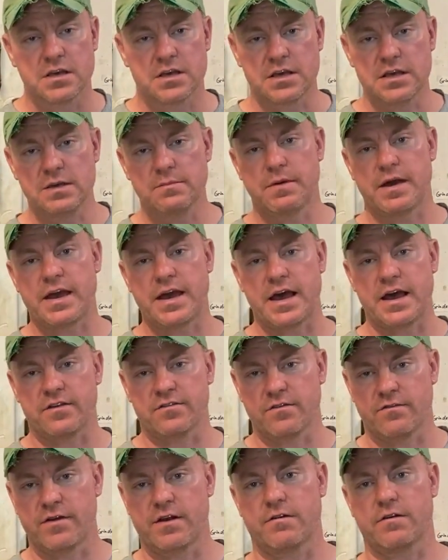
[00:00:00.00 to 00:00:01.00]
eBay
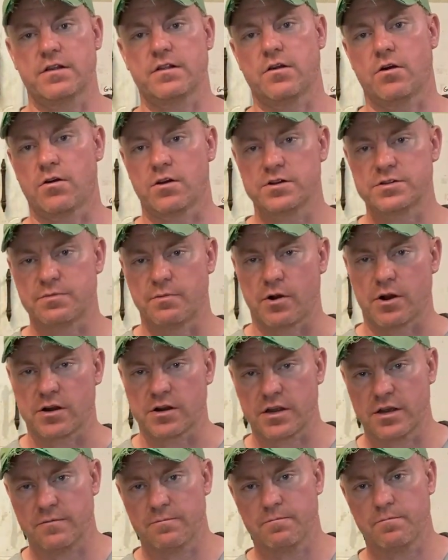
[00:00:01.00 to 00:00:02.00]
has a very large
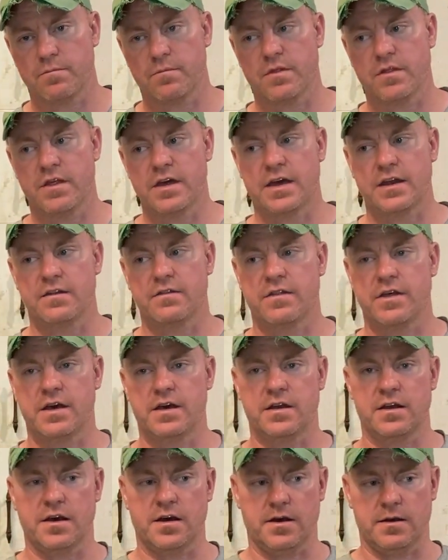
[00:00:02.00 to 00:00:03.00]
market
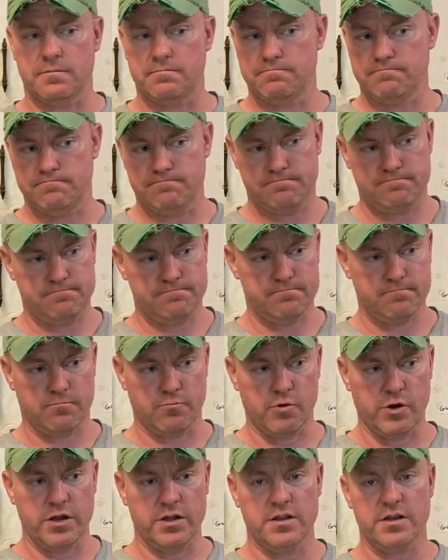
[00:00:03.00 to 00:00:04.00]
that
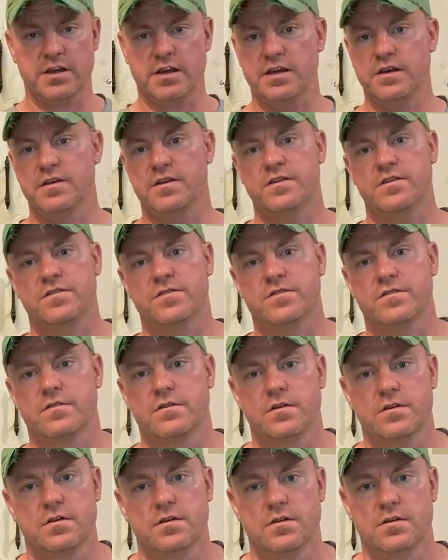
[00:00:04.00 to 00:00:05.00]
really is
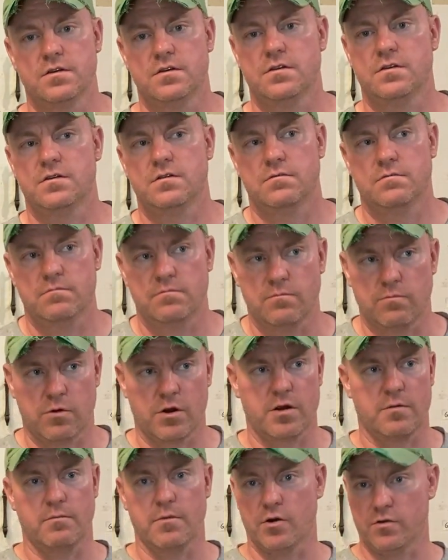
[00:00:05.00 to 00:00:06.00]

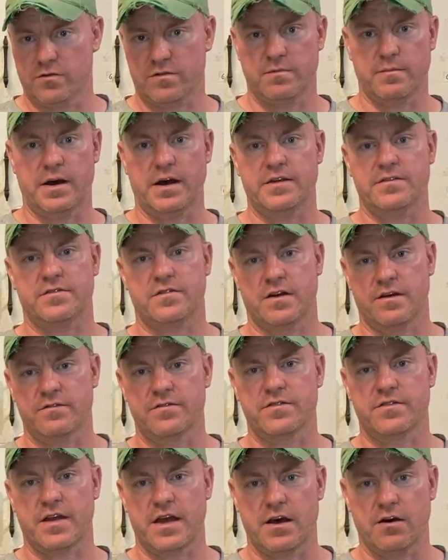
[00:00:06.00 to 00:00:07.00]
where most of my stuff
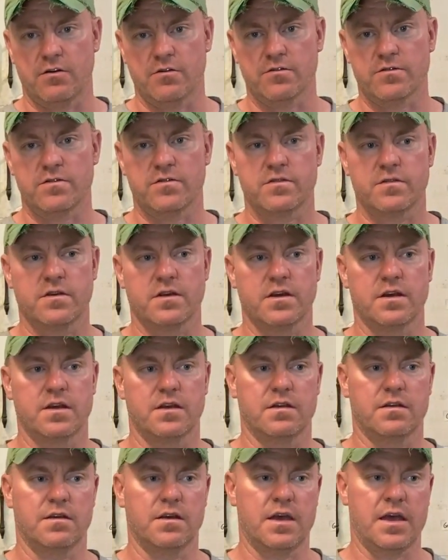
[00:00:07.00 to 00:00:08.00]
sells,
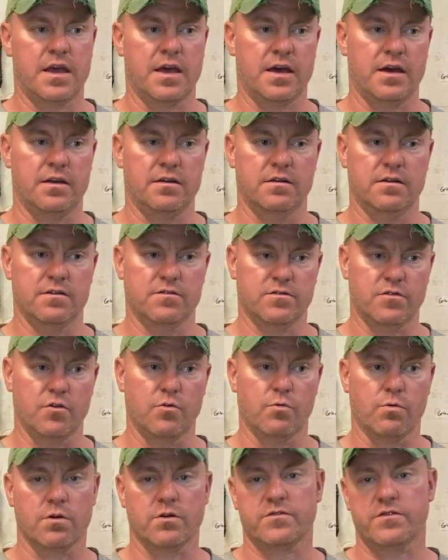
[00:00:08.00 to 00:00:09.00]
and so
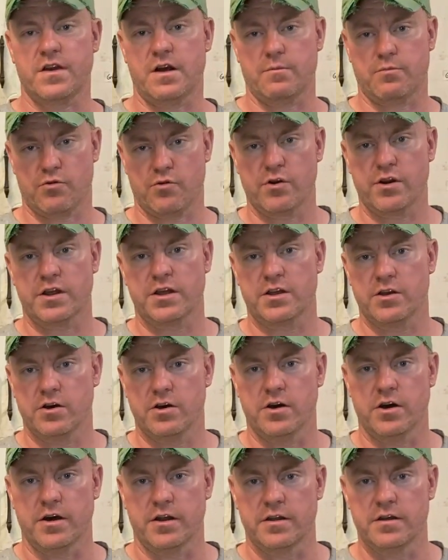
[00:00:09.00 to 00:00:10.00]
it works out pretty
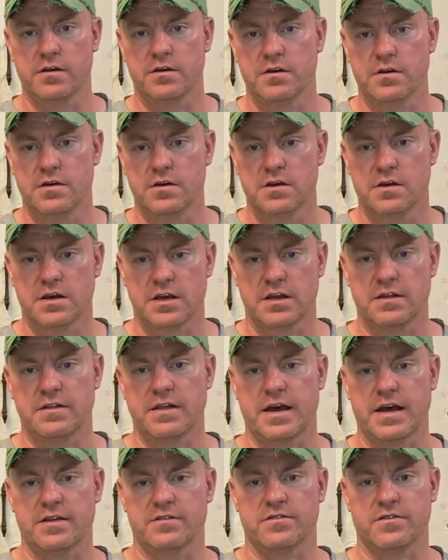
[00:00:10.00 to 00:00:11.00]
good in
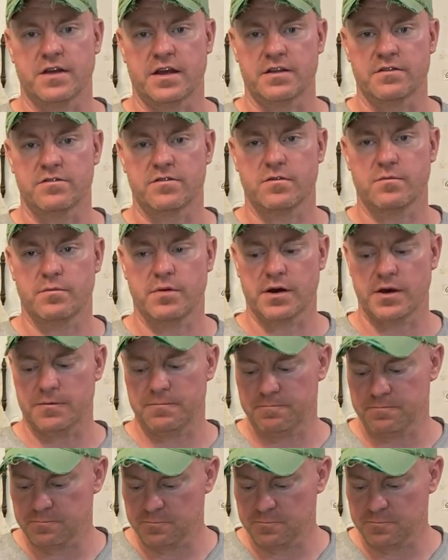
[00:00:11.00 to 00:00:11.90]
that sense, but